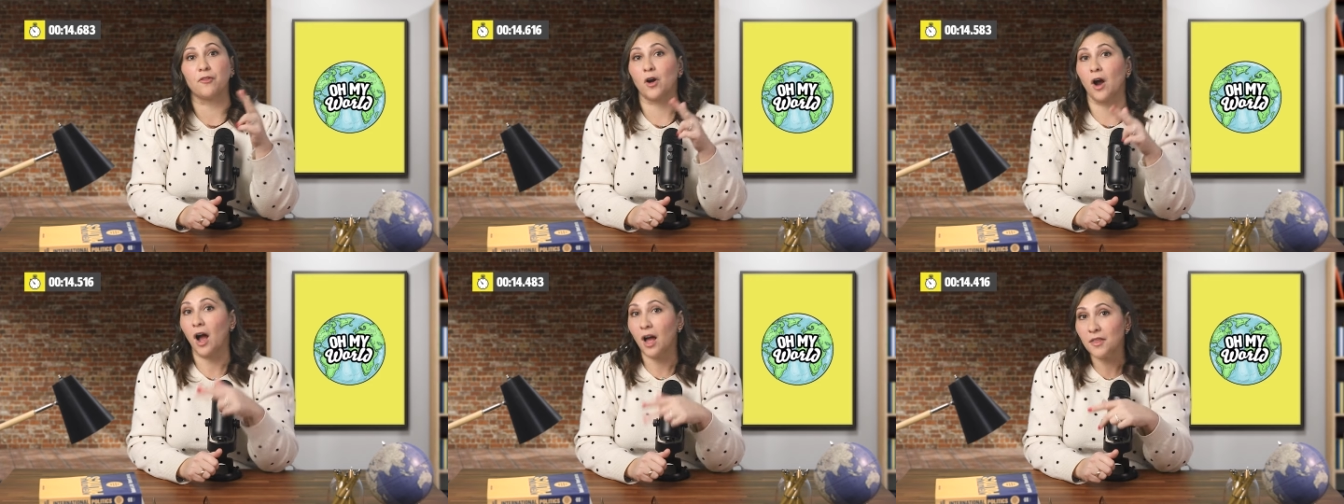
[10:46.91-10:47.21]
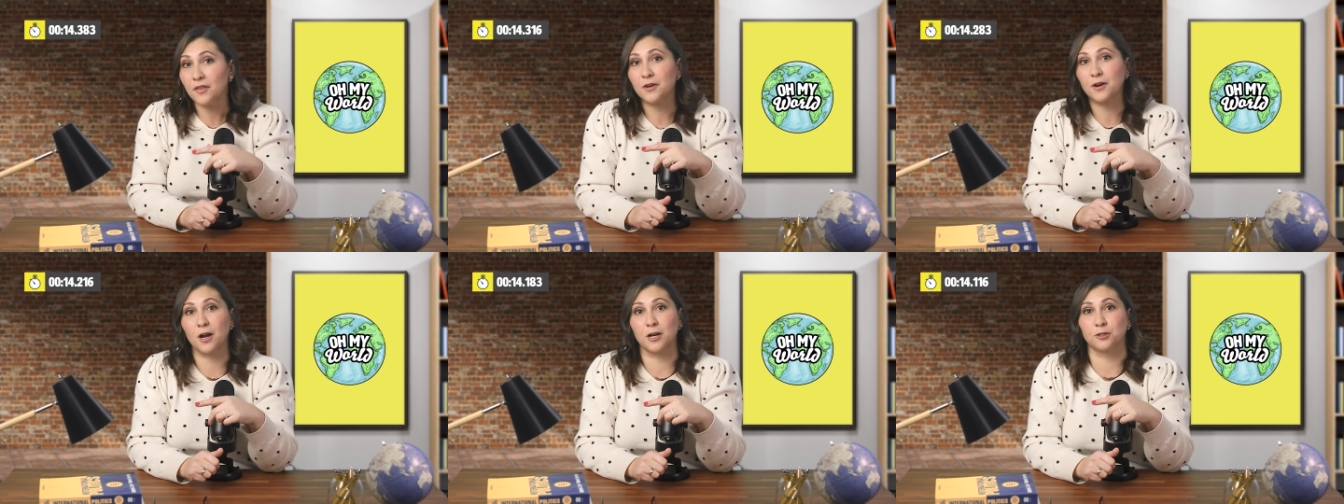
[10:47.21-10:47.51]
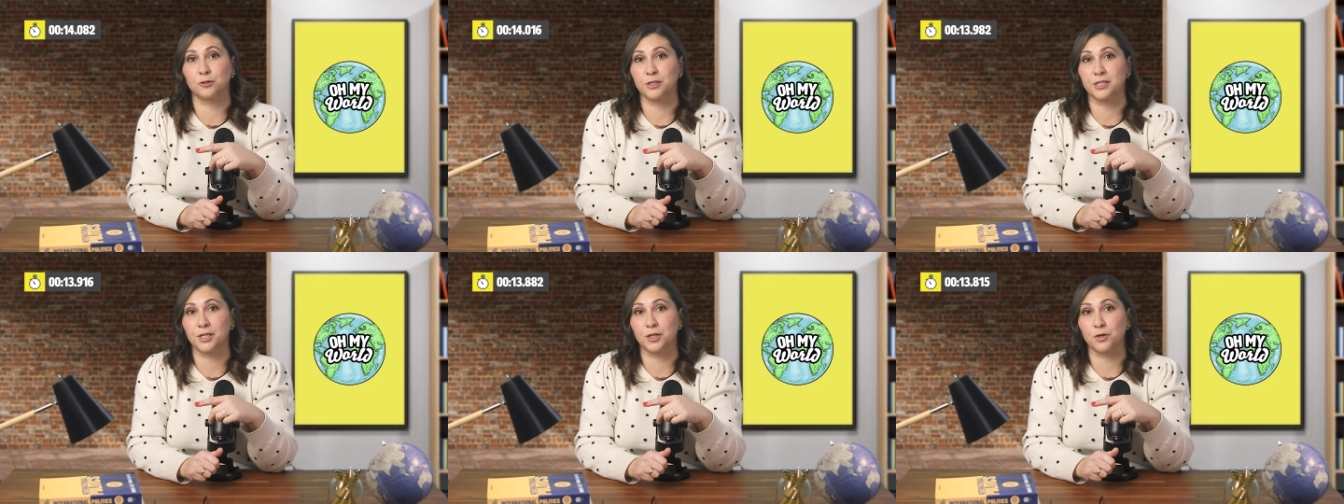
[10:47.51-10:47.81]
for other
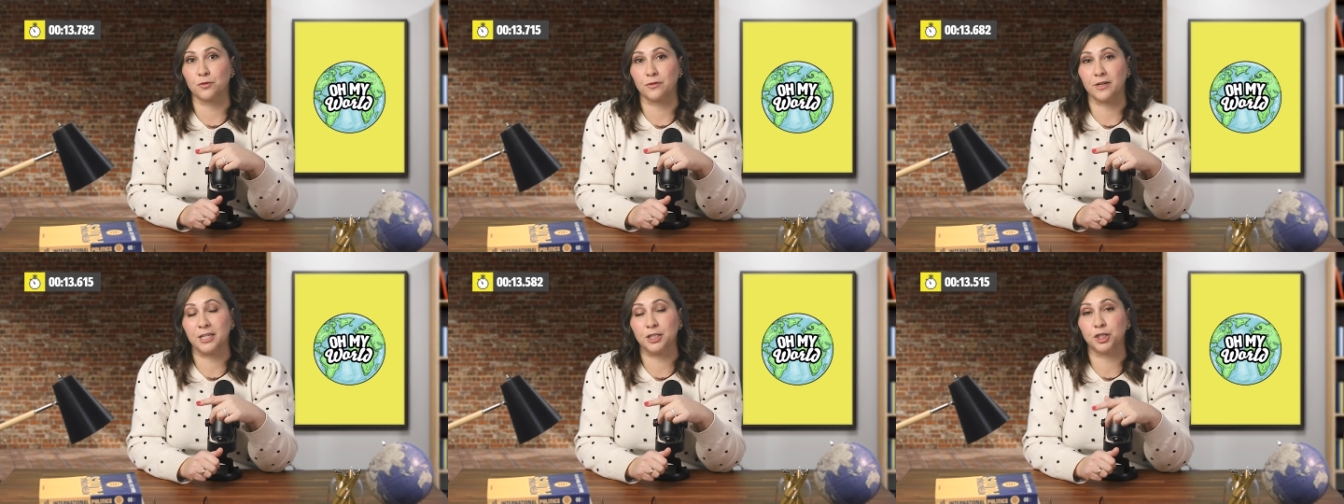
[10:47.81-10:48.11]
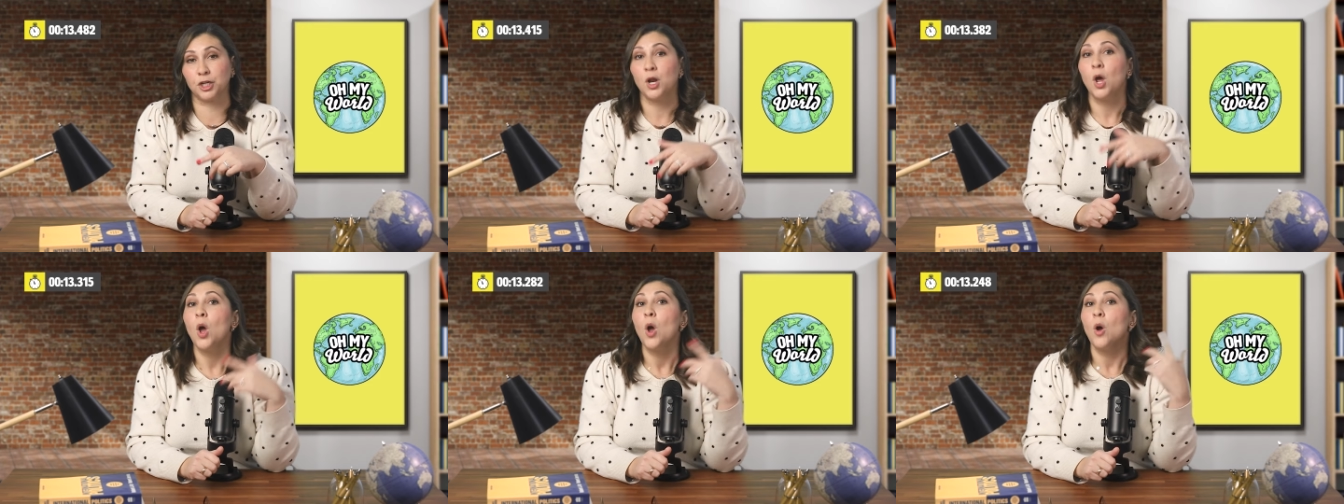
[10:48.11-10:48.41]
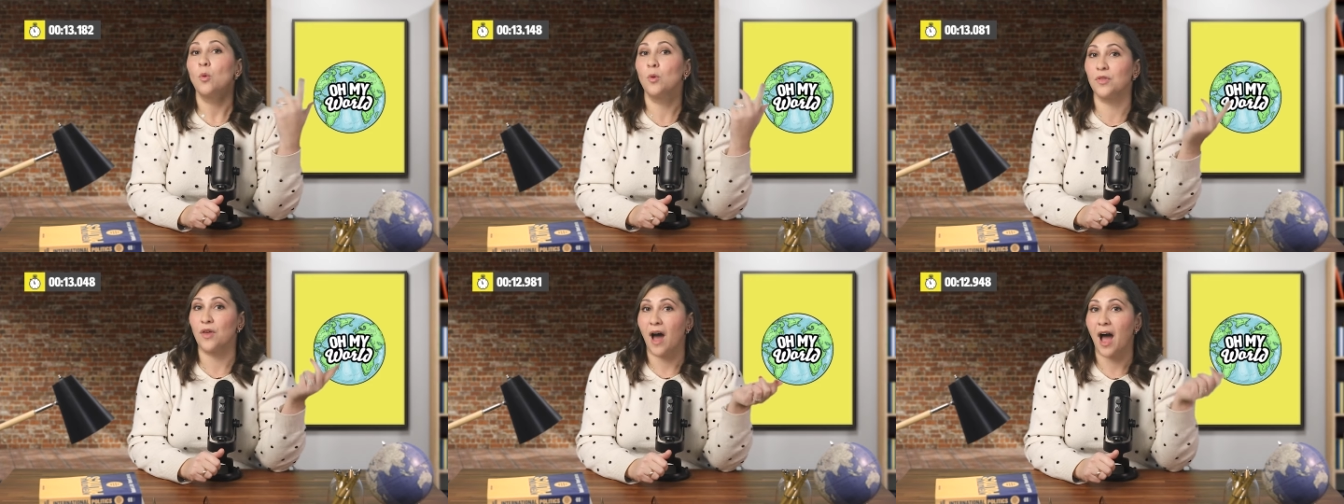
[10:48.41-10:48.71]
countries in the region
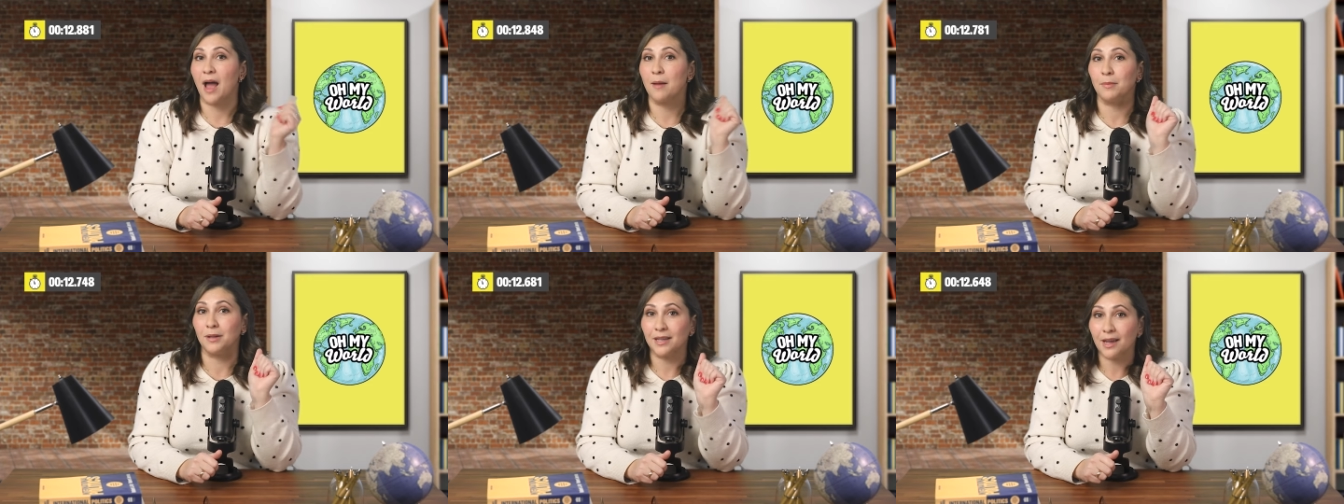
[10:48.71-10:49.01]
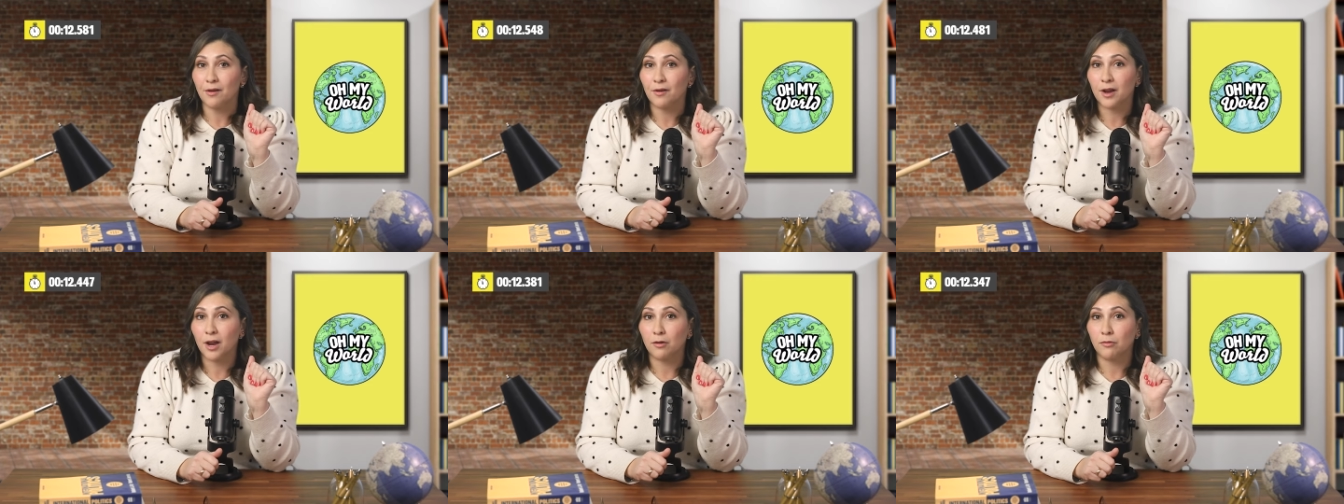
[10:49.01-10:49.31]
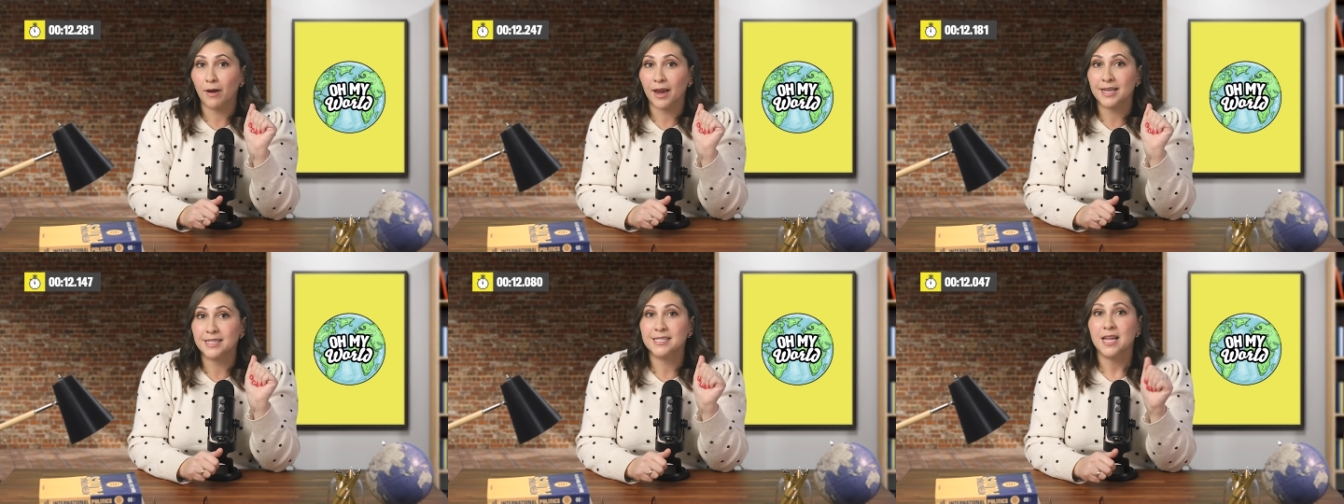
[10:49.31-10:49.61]
with high malaria
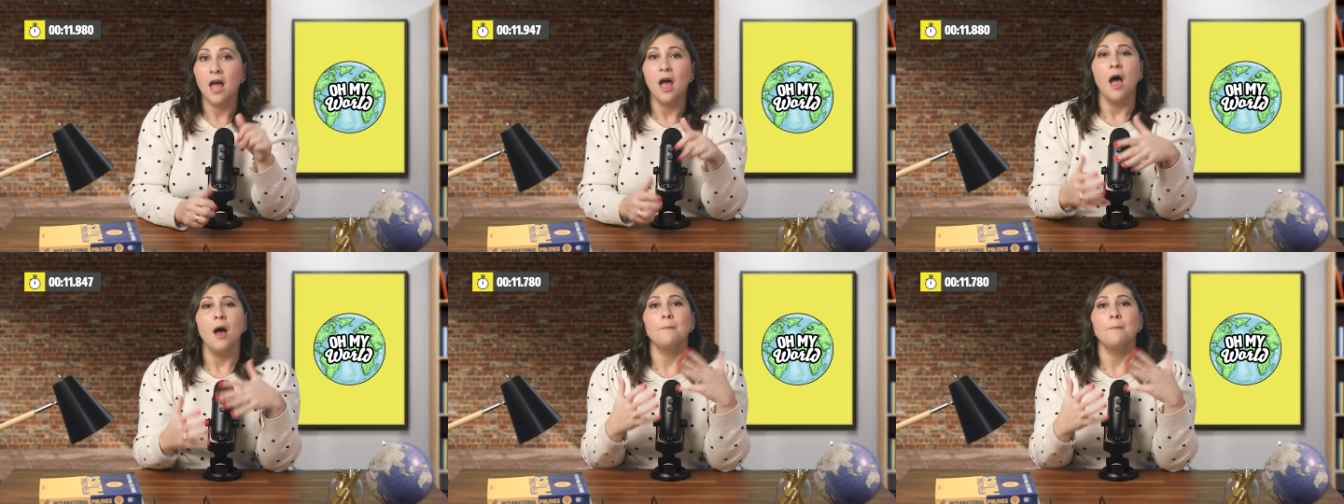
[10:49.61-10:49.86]
rates